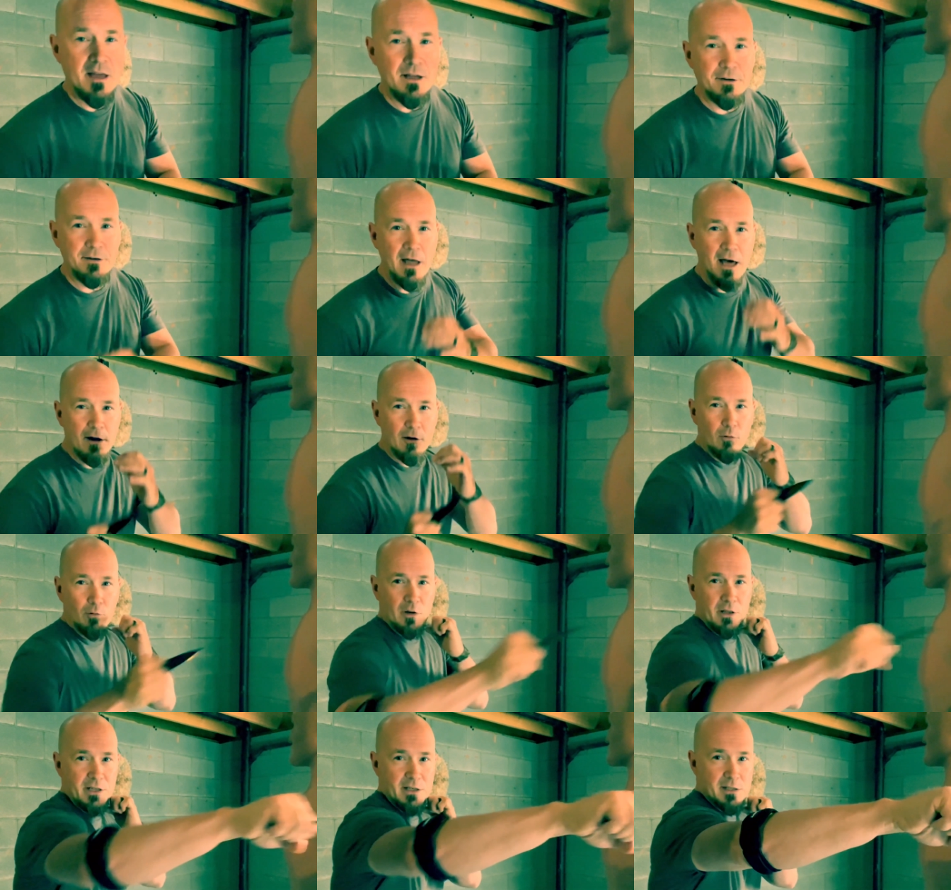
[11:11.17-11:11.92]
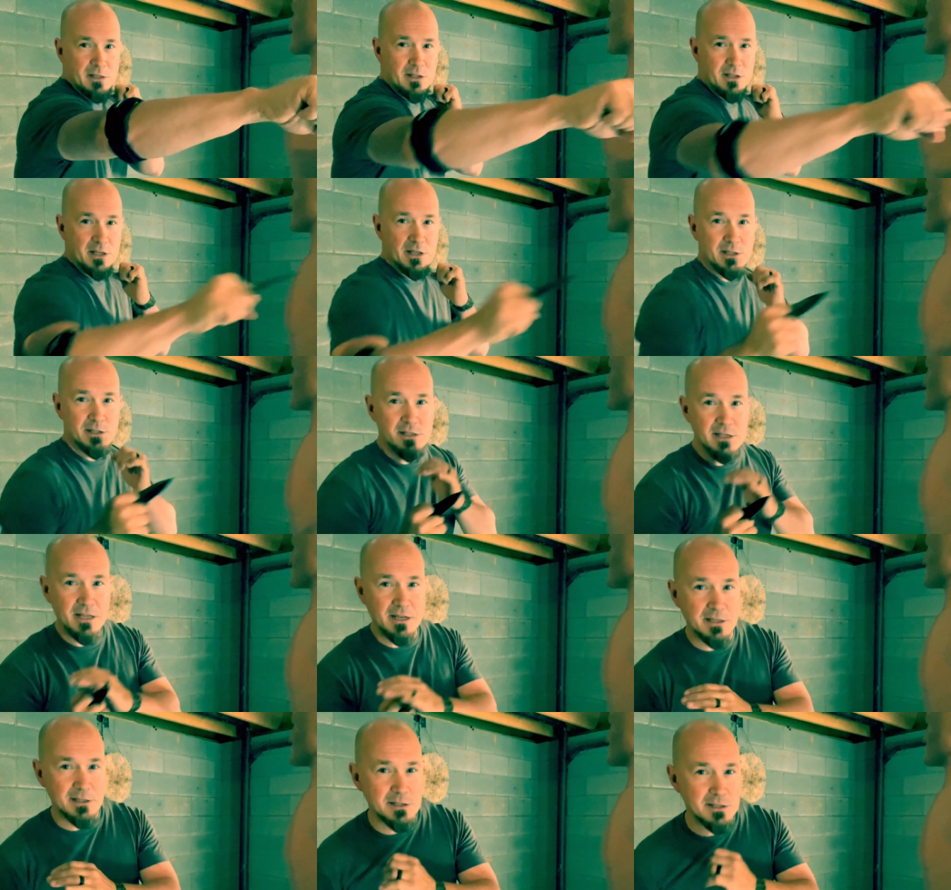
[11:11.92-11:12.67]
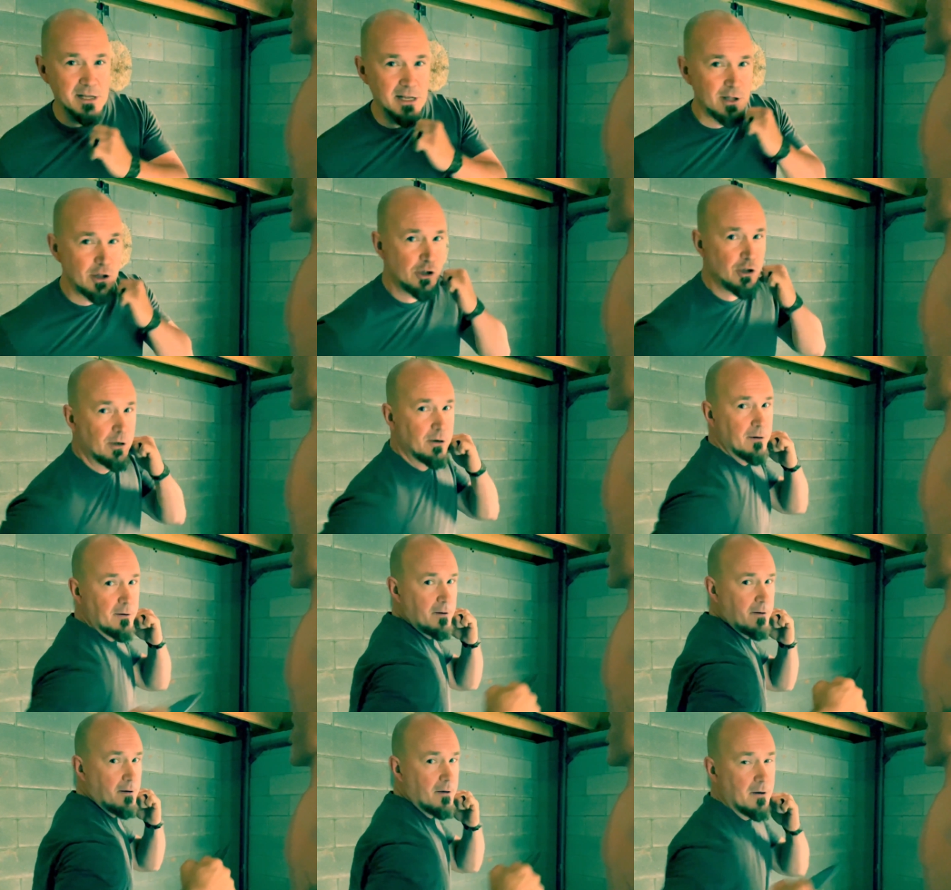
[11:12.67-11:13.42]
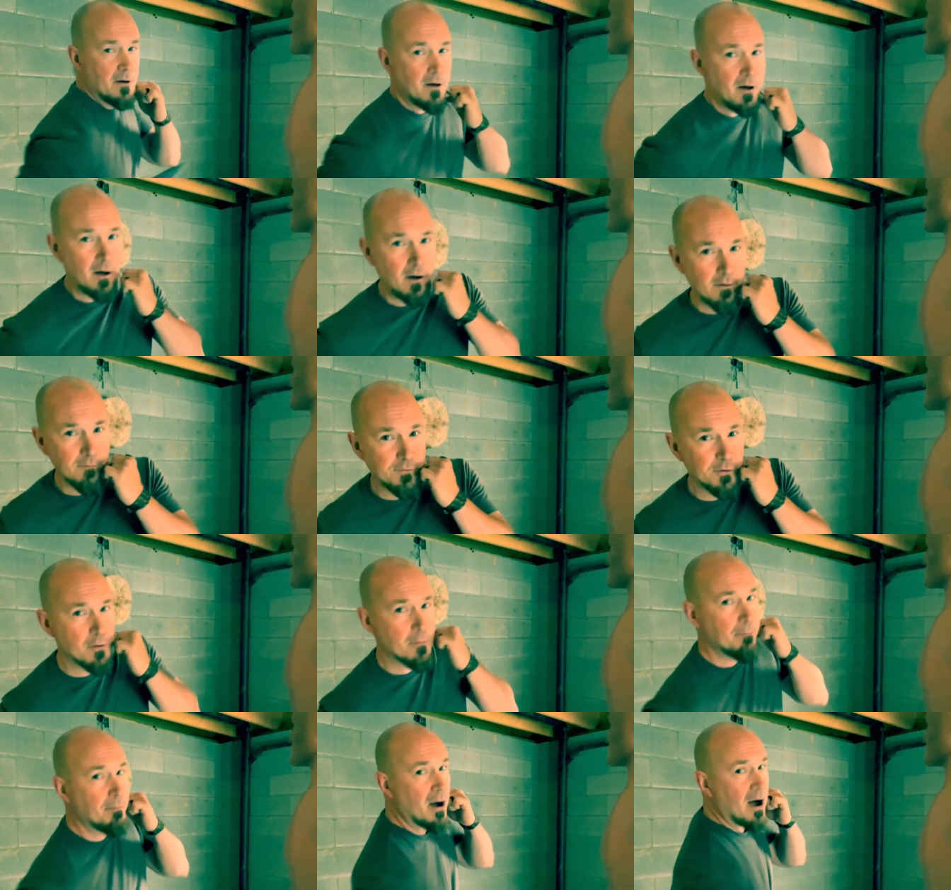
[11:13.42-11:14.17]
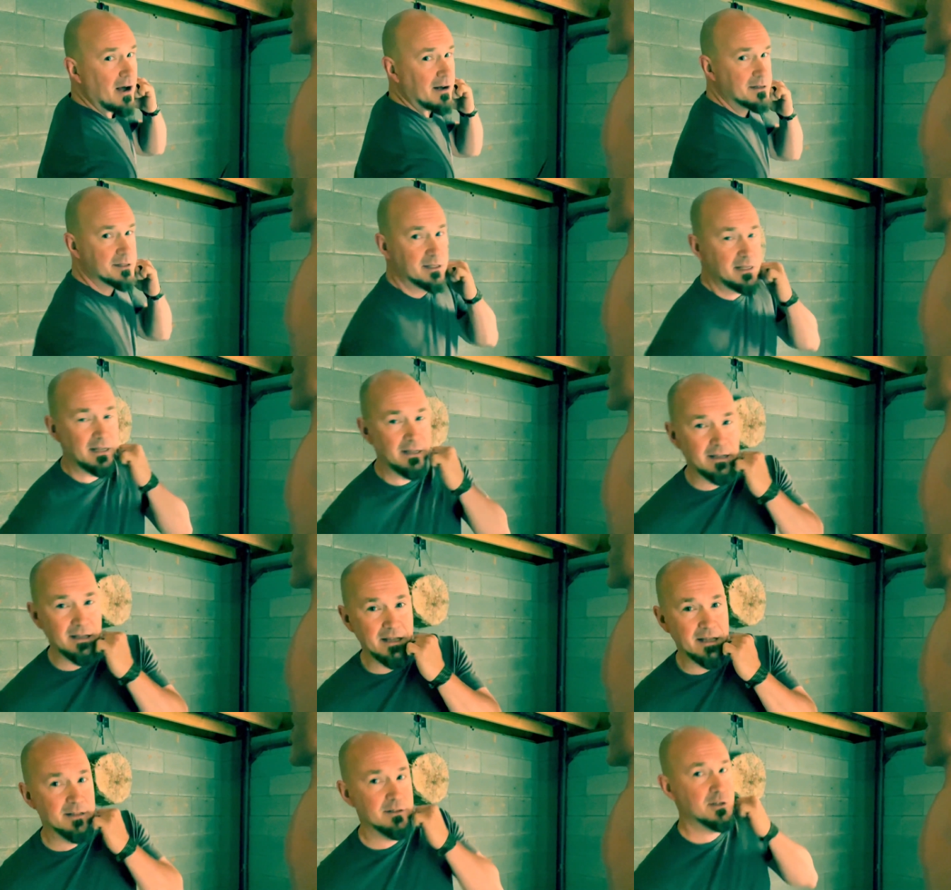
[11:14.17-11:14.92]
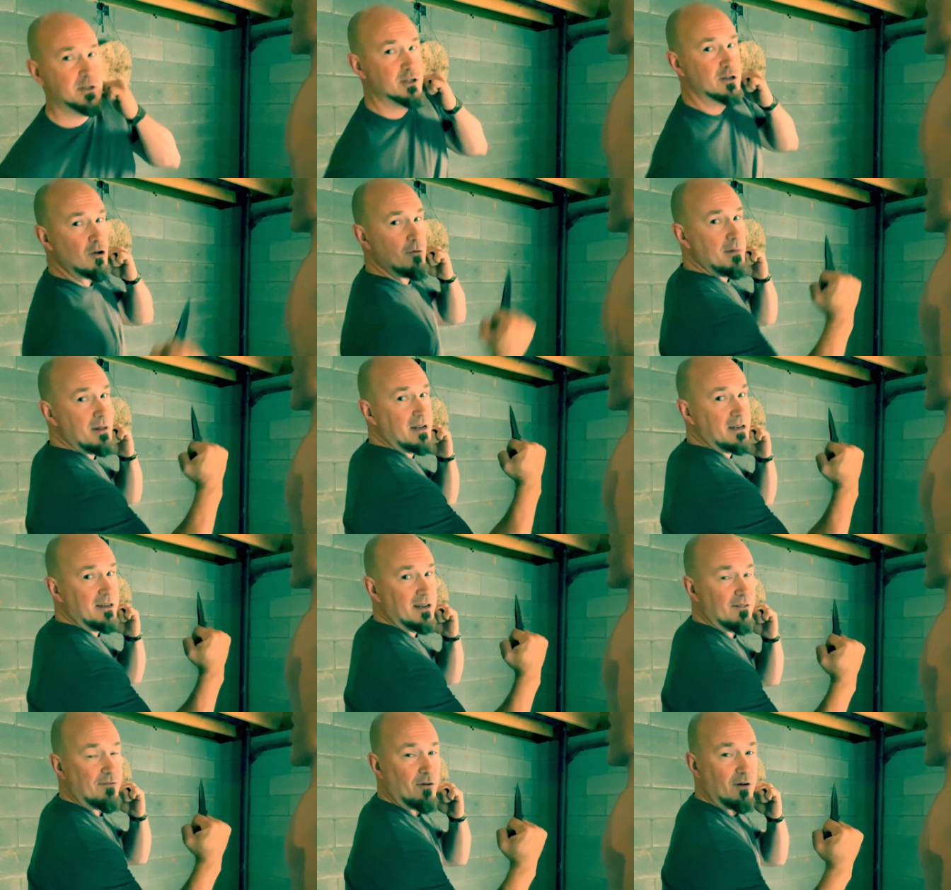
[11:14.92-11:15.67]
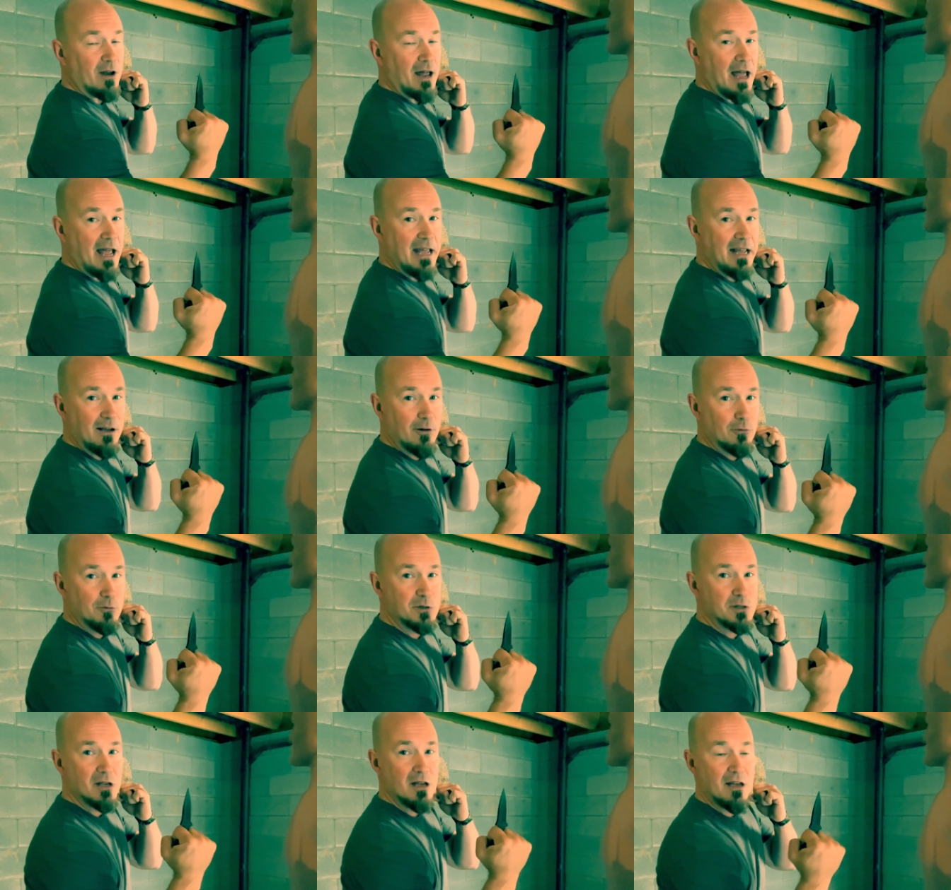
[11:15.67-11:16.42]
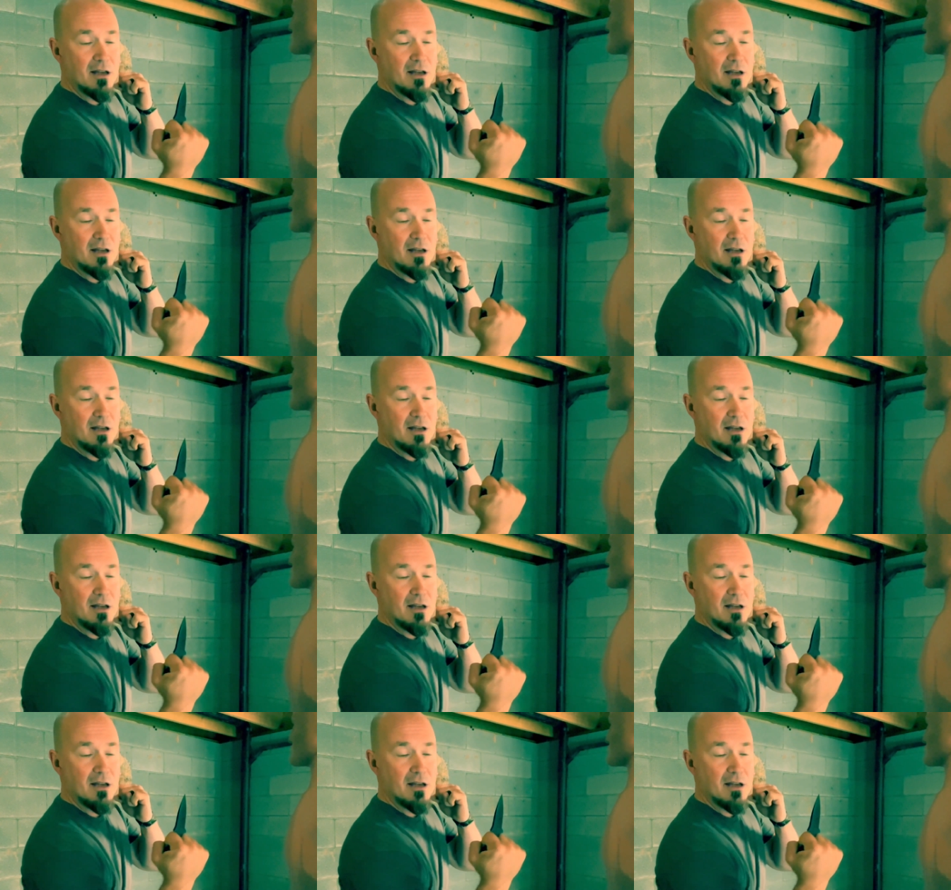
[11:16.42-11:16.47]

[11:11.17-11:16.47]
Not only is this an extension of your boxing in so many different angles,